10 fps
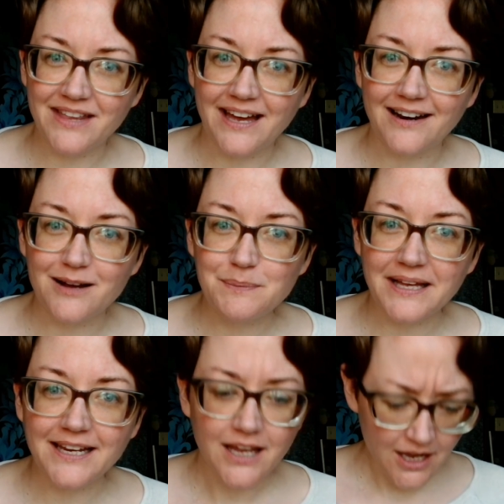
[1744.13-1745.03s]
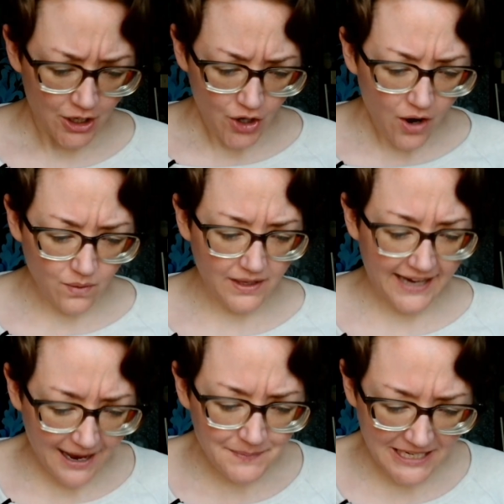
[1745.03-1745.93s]
that up. Like, no, like
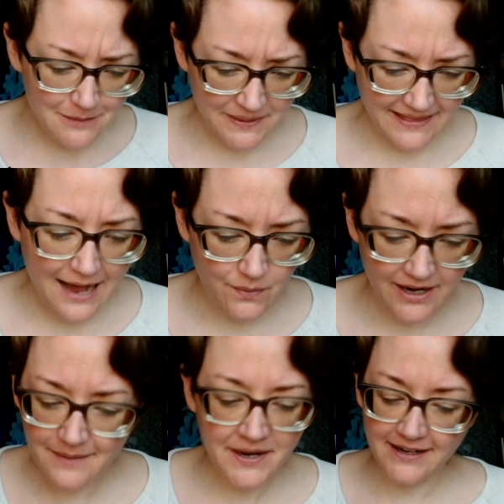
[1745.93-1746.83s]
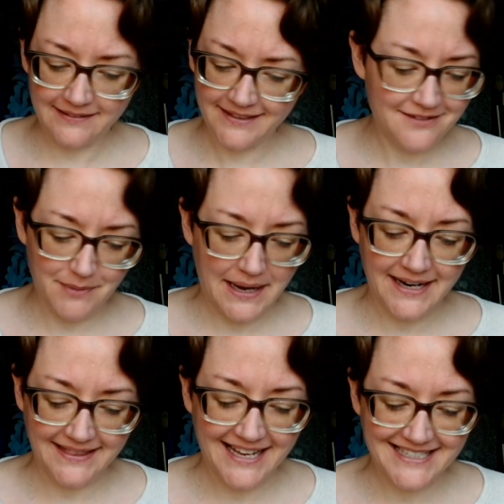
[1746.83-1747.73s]
I'm keeping that one. I'm not going to leave
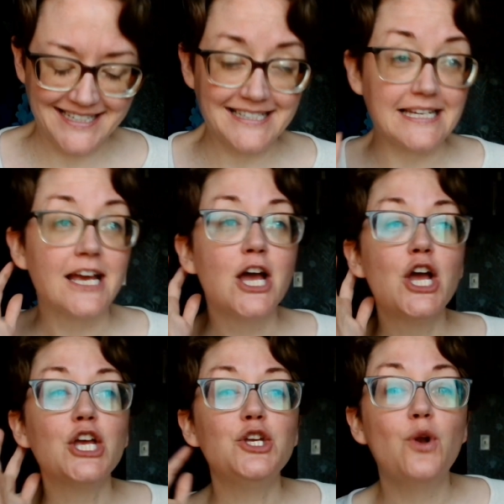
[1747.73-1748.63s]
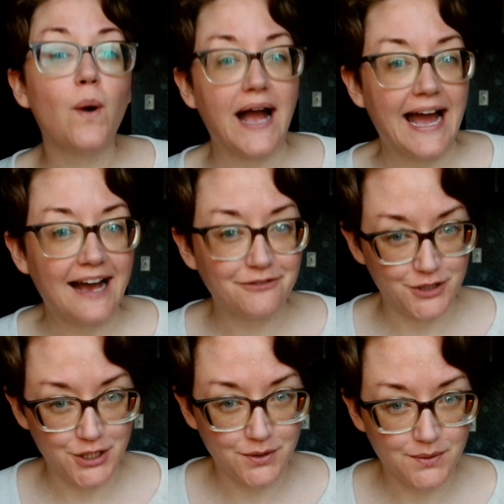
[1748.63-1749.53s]
behind that tendency. You don't have
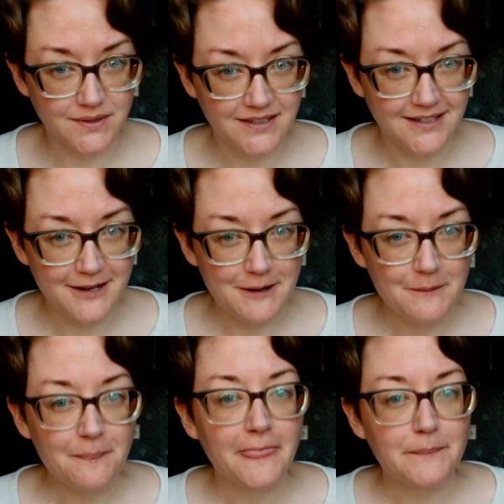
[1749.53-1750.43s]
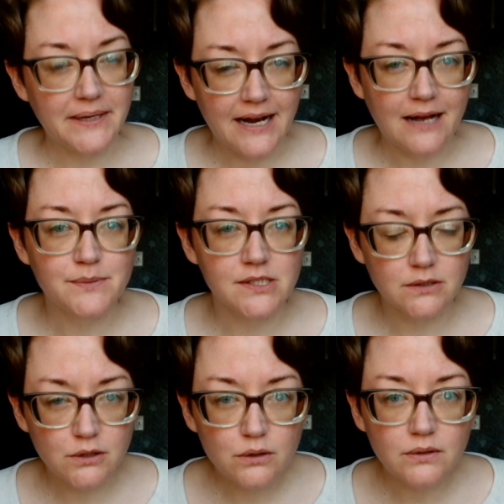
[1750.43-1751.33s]
to, but it
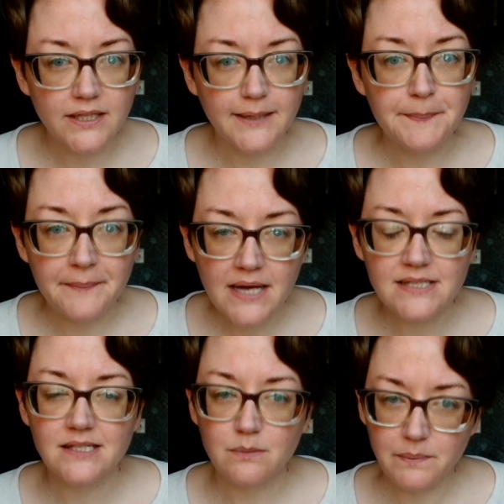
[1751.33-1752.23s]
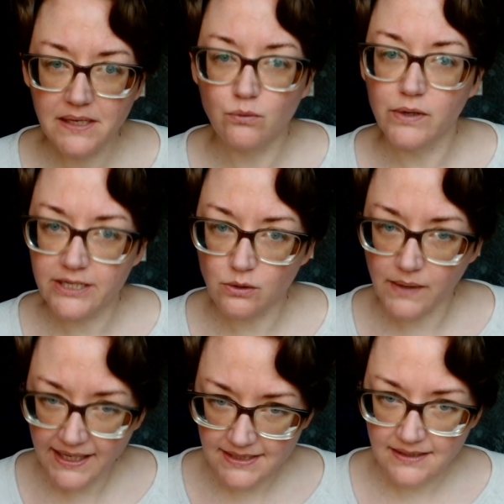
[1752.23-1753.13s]
absolutely must be
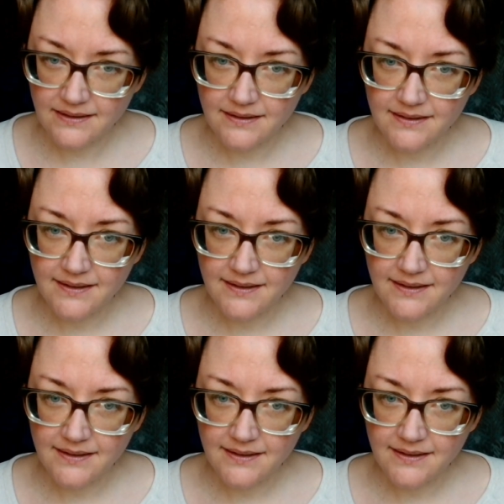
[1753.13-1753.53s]
redirected.